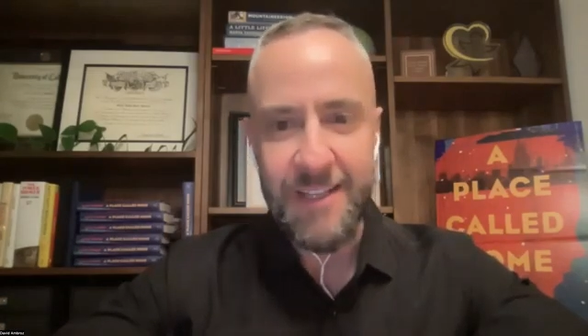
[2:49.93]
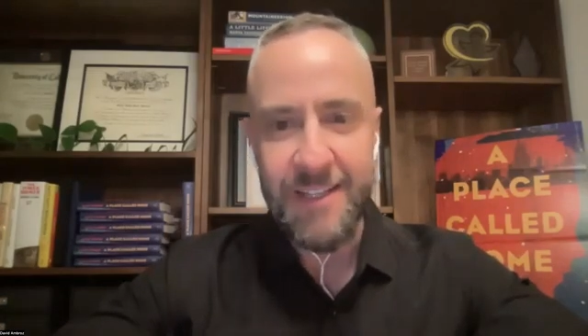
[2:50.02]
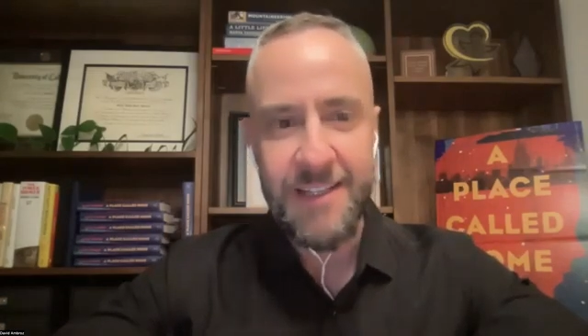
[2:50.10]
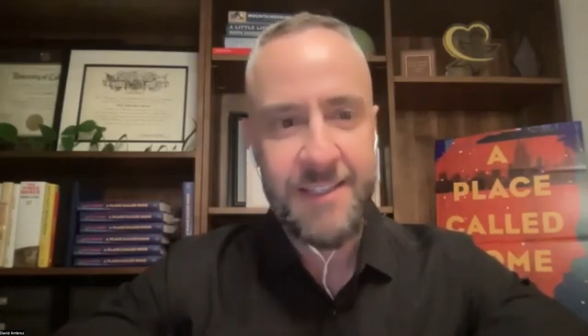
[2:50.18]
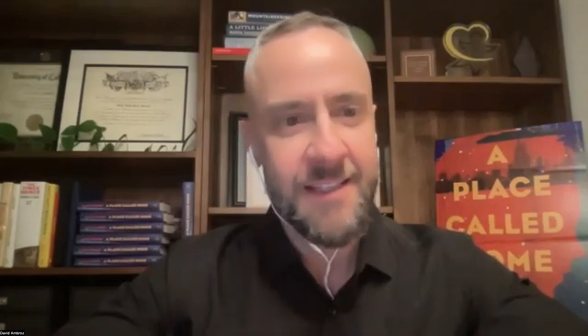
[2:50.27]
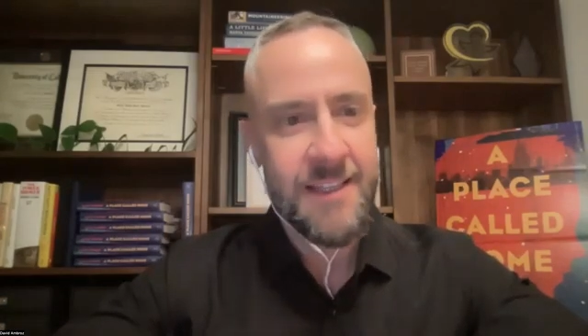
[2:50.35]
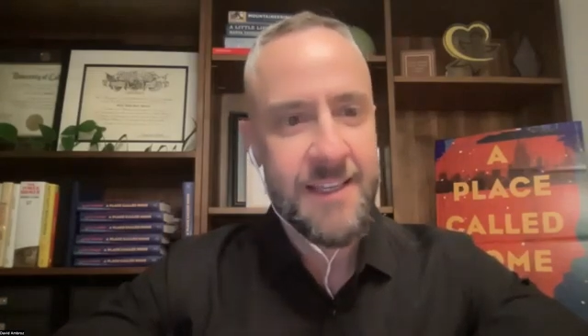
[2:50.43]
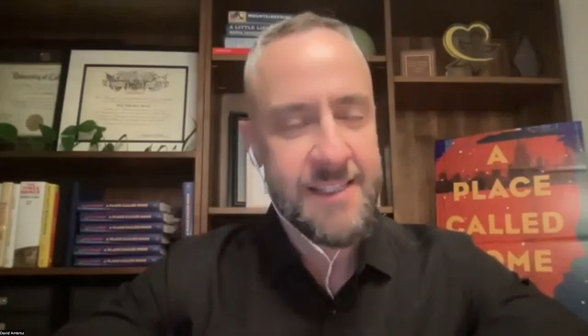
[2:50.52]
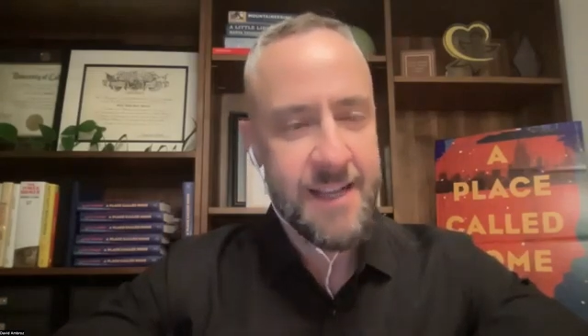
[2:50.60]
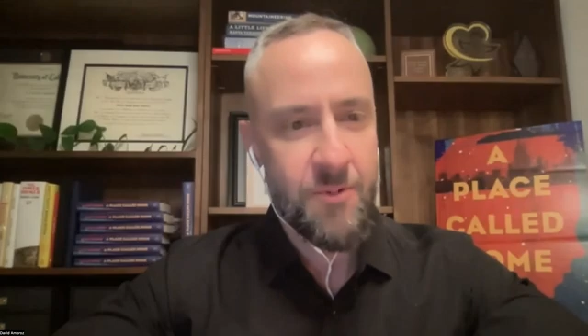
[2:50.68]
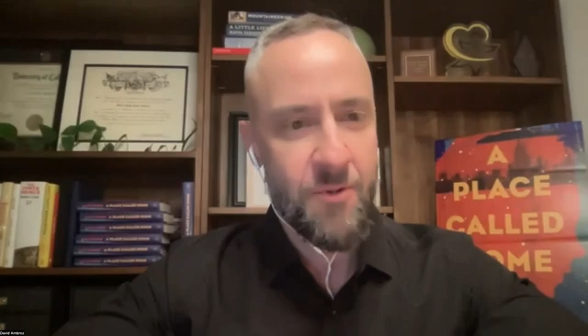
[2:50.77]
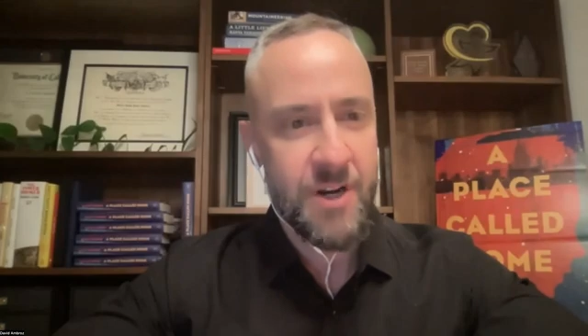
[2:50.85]
and then they
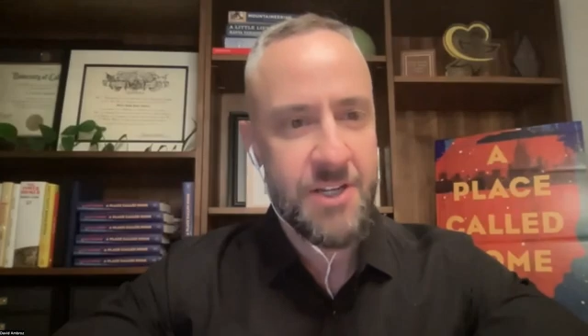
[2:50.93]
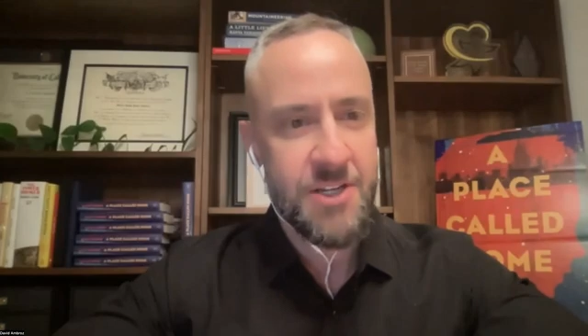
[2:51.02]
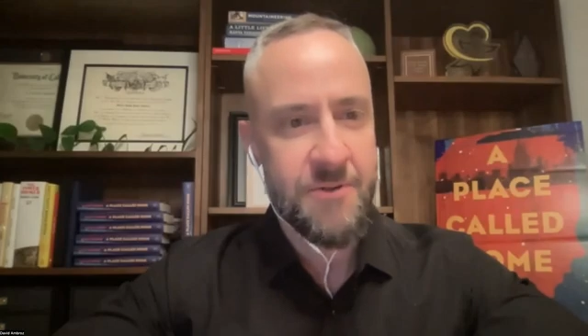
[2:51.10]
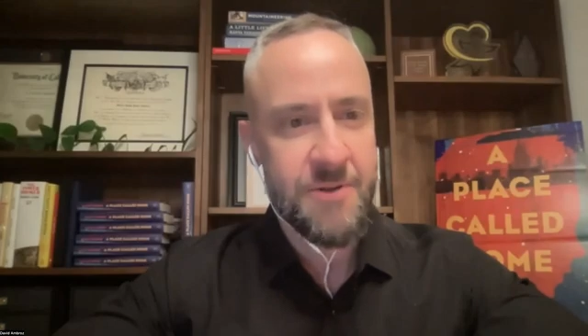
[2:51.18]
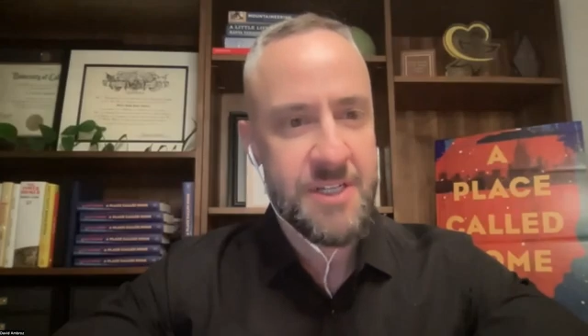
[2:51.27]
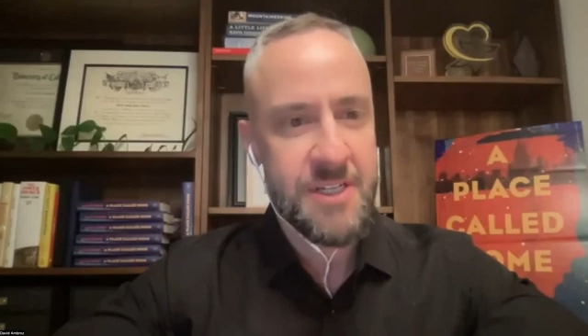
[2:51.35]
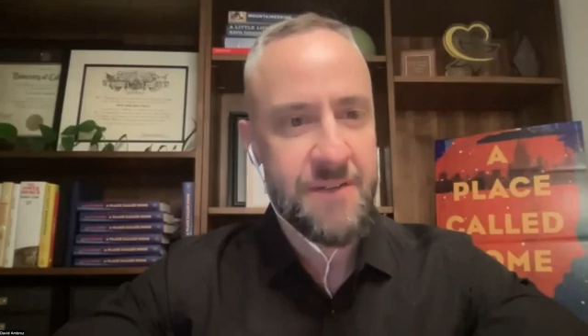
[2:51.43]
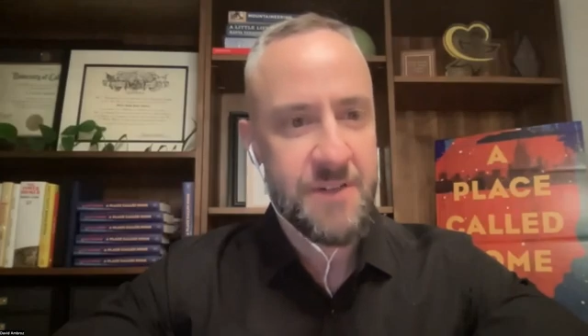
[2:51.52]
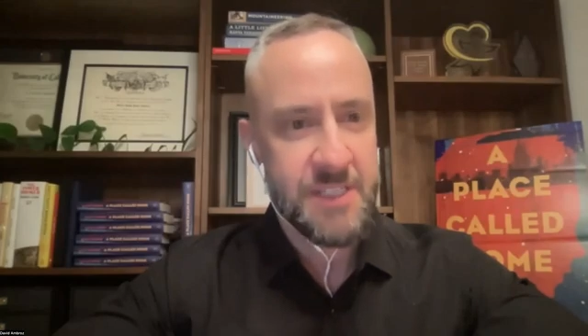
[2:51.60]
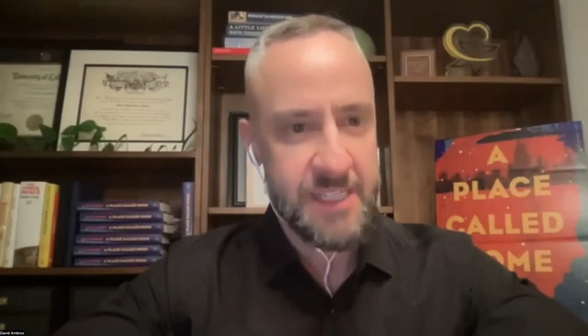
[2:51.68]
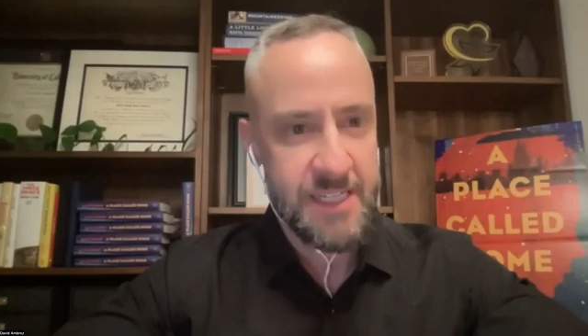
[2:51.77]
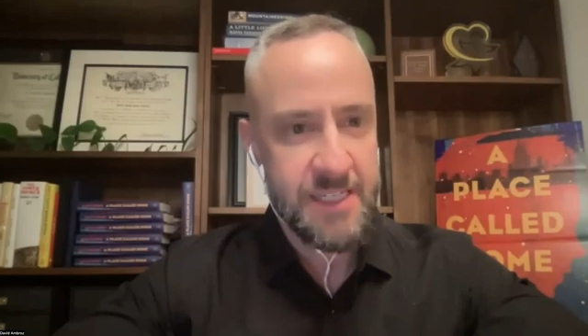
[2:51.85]
separated you into
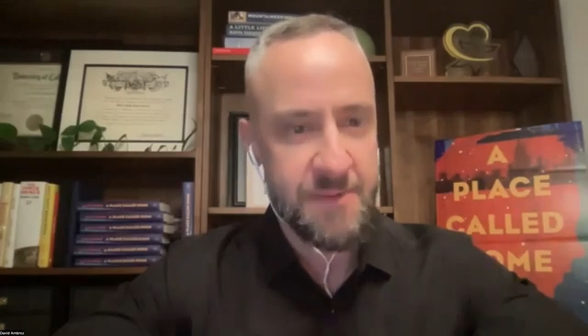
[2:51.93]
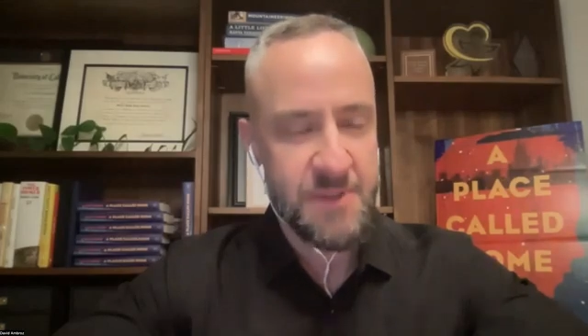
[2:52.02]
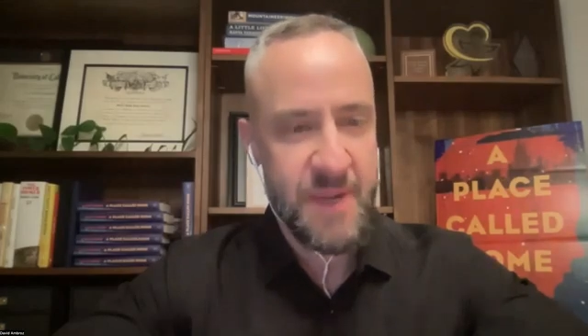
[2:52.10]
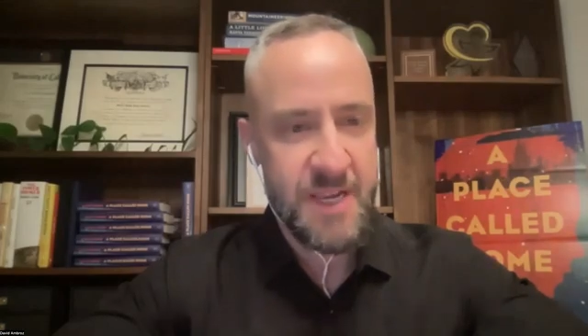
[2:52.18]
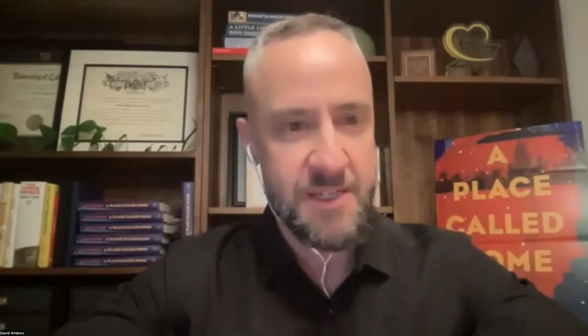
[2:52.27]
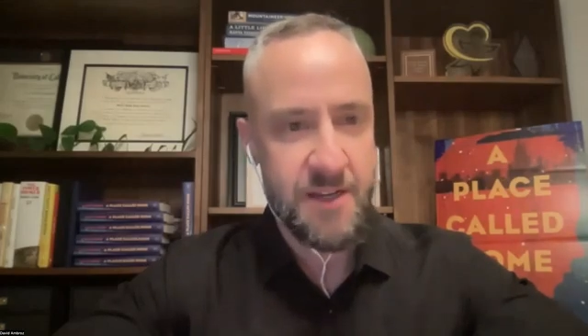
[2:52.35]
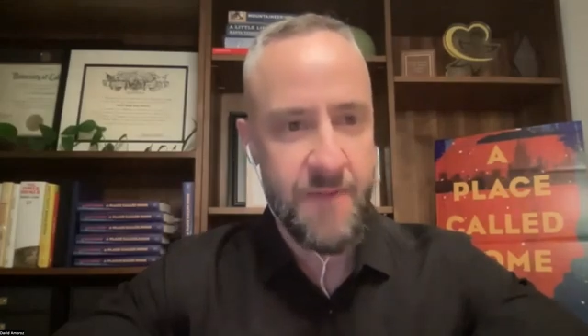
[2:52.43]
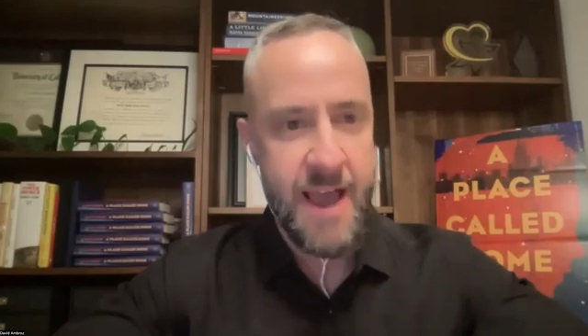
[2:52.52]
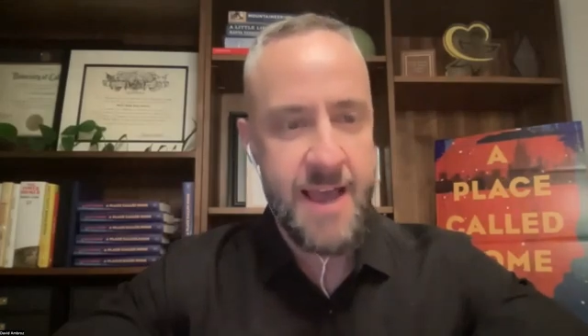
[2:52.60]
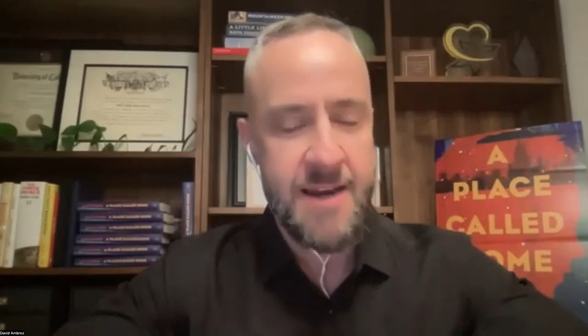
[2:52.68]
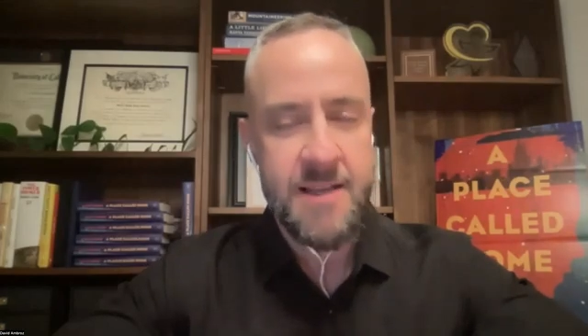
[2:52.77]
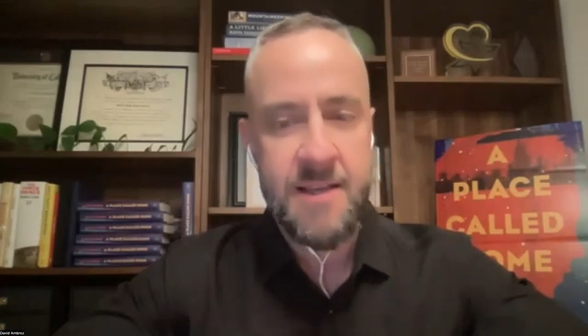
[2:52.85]
different systems based on
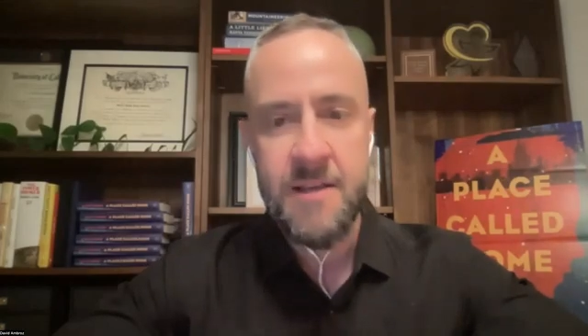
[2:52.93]
that.